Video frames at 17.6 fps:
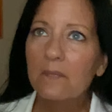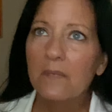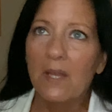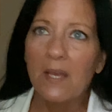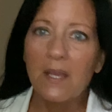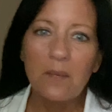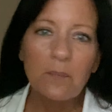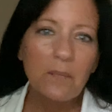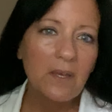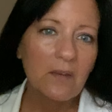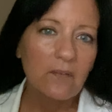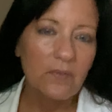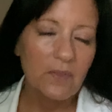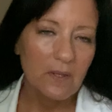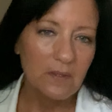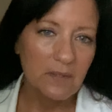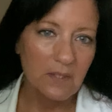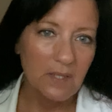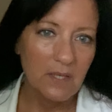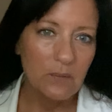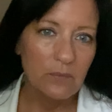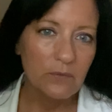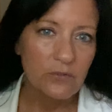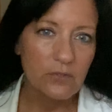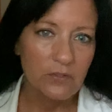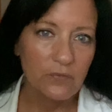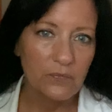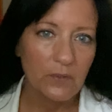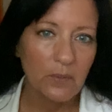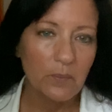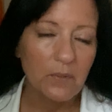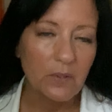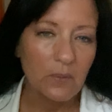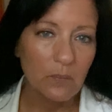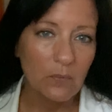He may have thought that he was just
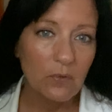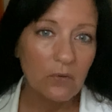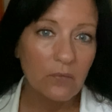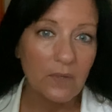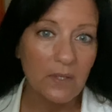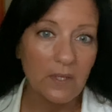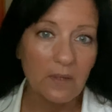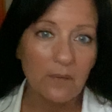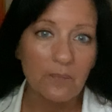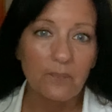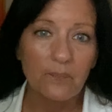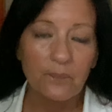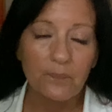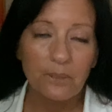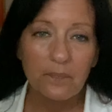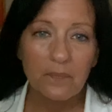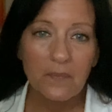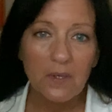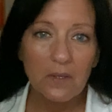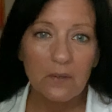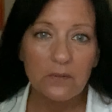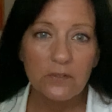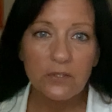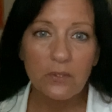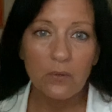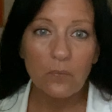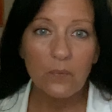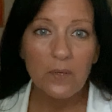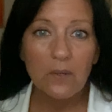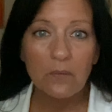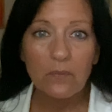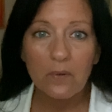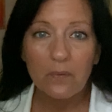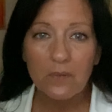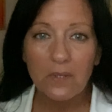filming a movie. So we
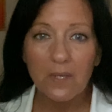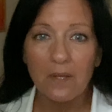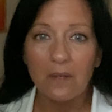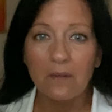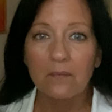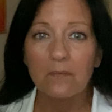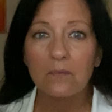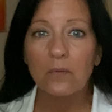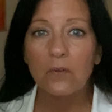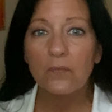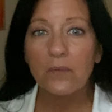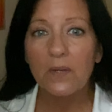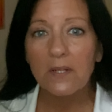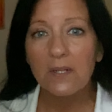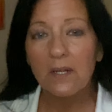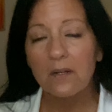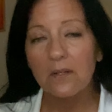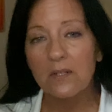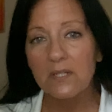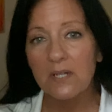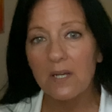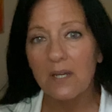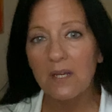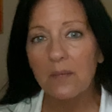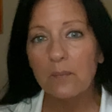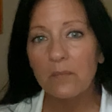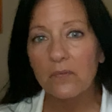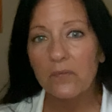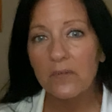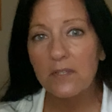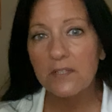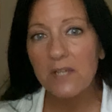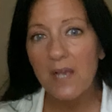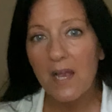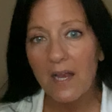don't know yet. We'll find out in time if
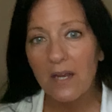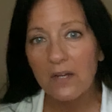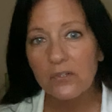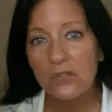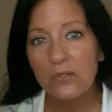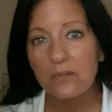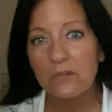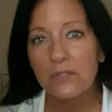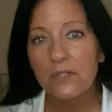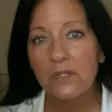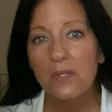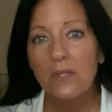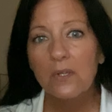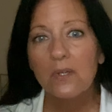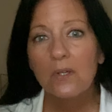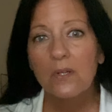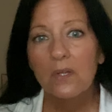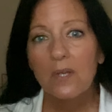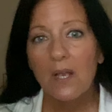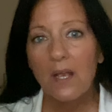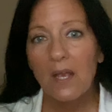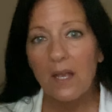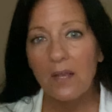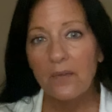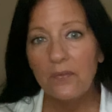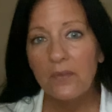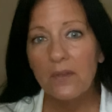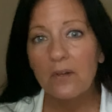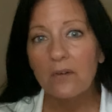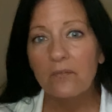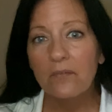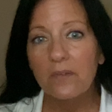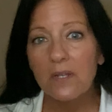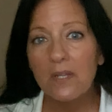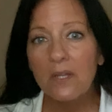these actors had
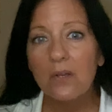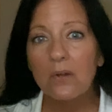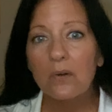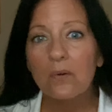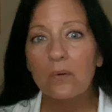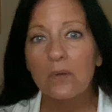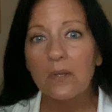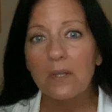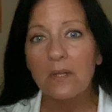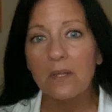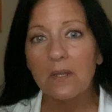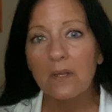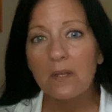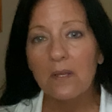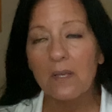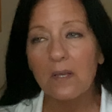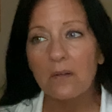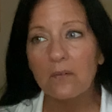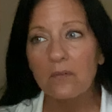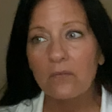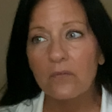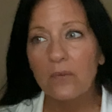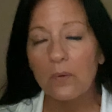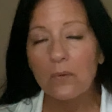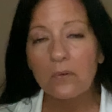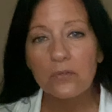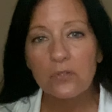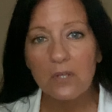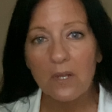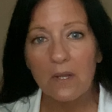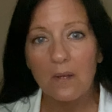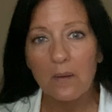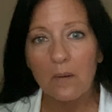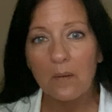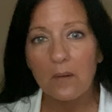their video and photo
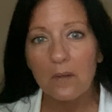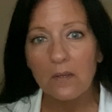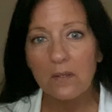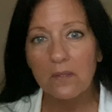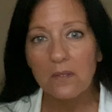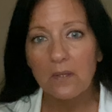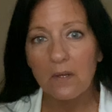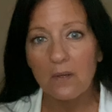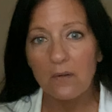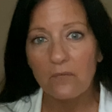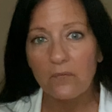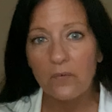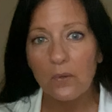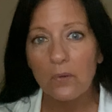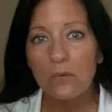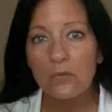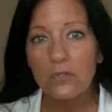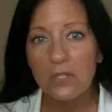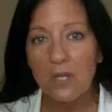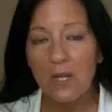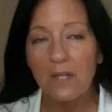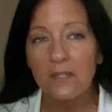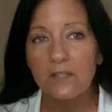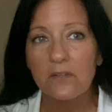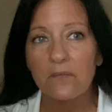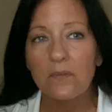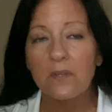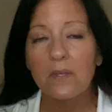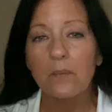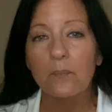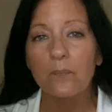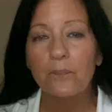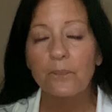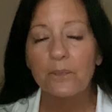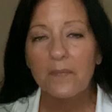shots of
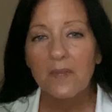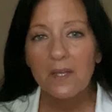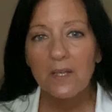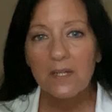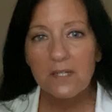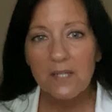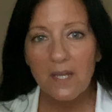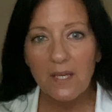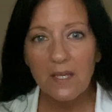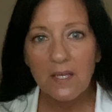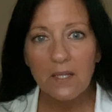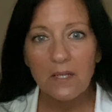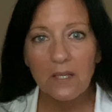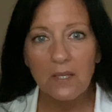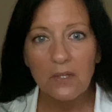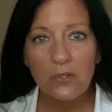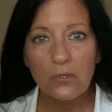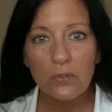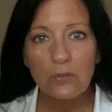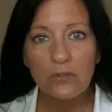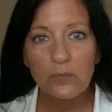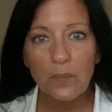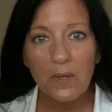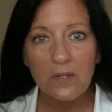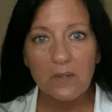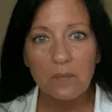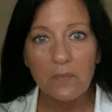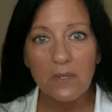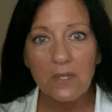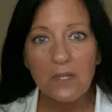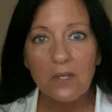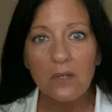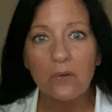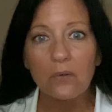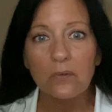them taken and used by the
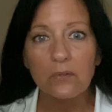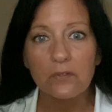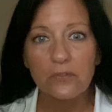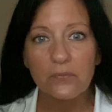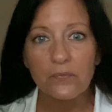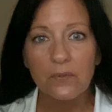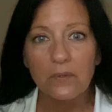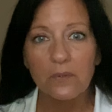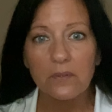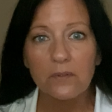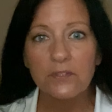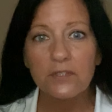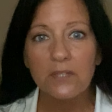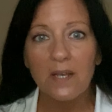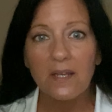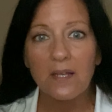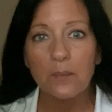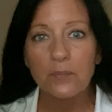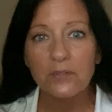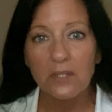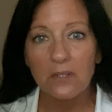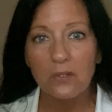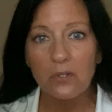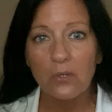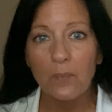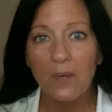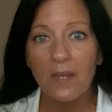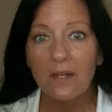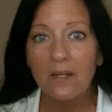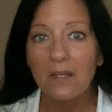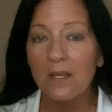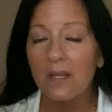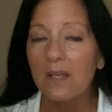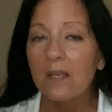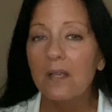media owners for psyops on
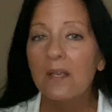humanity.